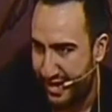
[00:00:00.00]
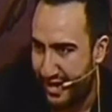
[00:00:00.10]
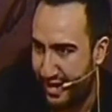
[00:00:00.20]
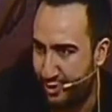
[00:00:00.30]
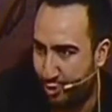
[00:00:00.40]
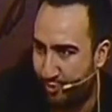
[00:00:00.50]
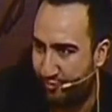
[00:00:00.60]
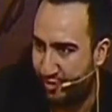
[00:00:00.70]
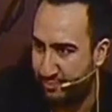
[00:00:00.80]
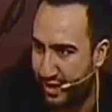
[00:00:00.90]
I
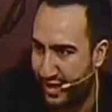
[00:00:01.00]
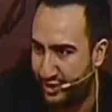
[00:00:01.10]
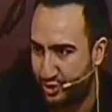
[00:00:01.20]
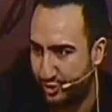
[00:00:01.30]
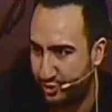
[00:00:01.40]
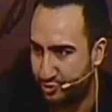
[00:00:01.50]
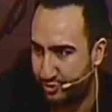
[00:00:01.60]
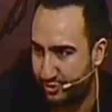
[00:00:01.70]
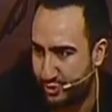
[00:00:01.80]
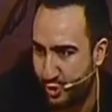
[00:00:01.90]
orphan my
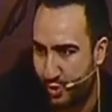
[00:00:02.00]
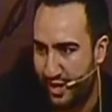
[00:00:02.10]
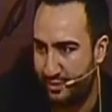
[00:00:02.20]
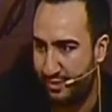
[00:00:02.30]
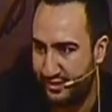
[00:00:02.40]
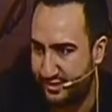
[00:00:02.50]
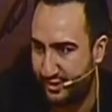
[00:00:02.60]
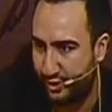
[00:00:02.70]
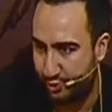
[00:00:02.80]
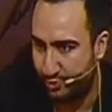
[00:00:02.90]
children so I may
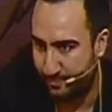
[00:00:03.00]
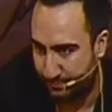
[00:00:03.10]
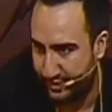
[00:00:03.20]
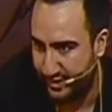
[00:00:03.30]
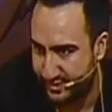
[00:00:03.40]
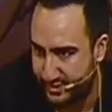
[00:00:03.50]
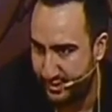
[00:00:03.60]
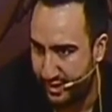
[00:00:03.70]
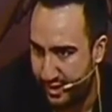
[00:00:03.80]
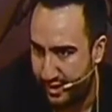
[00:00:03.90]
see you.
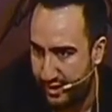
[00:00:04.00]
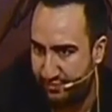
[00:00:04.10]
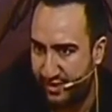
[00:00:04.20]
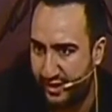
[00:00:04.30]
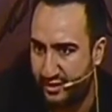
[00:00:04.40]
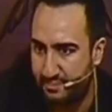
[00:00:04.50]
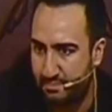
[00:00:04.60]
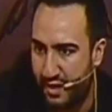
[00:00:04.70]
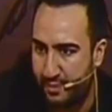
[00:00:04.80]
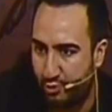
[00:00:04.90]
Yes? If they cut
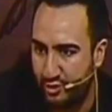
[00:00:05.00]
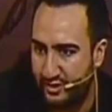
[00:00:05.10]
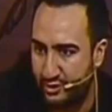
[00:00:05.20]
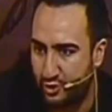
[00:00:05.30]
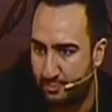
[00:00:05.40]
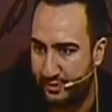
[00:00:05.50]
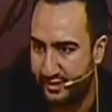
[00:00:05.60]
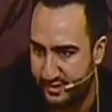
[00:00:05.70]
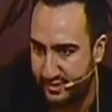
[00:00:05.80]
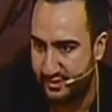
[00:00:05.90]
my body into
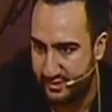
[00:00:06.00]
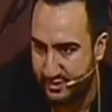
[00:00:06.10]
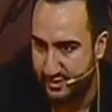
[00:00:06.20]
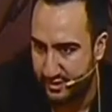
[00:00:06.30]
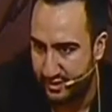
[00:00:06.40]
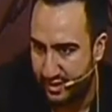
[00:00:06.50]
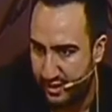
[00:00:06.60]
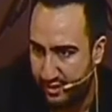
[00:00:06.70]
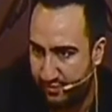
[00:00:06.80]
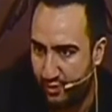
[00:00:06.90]
pieces
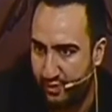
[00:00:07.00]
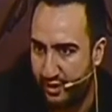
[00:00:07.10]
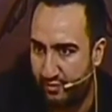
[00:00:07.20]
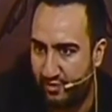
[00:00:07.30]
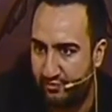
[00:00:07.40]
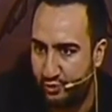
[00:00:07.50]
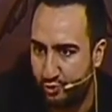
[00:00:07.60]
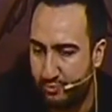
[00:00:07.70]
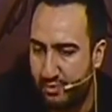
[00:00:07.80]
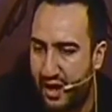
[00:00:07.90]
for the love of
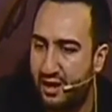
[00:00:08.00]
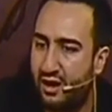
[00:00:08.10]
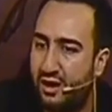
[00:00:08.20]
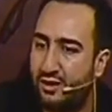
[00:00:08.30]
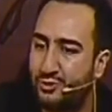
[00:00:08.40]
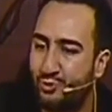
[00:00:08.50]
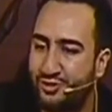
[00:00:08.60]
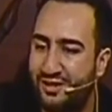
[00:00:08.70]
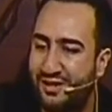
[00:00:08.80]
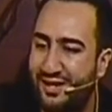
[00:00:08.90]
you, my heart
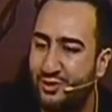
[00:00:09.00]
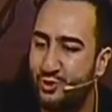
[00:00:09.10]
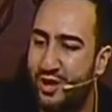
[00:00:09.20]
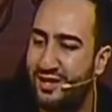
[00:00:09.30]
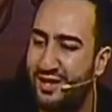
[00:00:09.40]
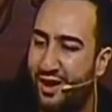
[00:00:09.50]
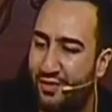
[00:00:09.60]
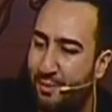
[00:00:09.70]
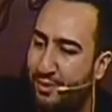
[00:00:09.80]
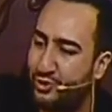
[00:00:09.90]
wouldn't lean to any
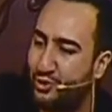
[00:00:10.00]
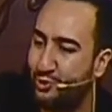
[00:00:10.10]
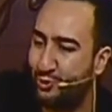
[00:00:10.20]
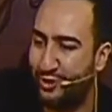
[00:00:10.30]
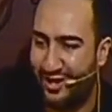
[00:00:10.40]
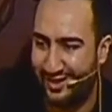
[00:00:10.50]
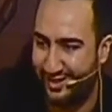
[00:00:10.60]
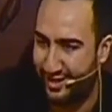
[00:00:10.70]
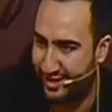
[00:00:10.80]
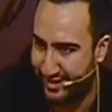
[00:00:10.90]
other but you, Ya
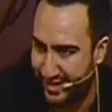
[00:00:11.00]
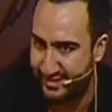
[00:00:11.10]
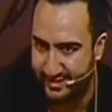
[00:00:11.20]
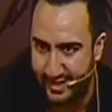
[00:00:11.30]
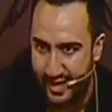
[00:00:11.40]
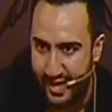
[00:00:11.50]
Allah. Yes?